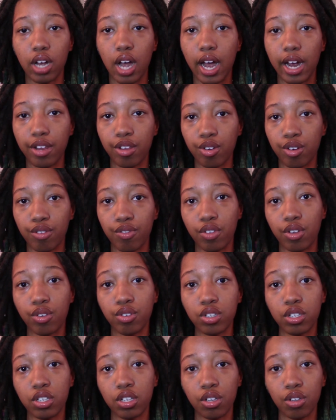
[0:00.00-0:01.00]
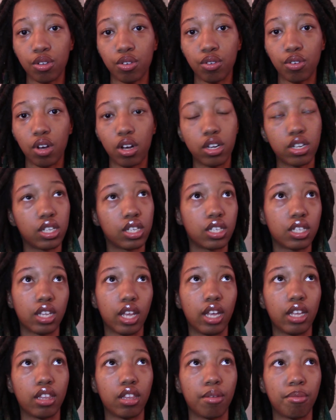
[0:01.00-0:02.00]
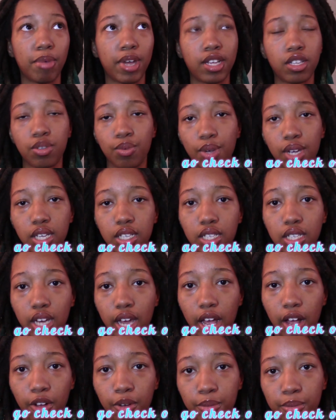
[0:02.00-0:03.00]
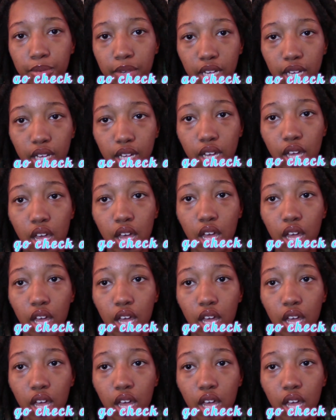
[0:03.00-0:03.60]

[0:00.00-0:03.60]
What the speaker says: Either of those two are just like the best ways to help me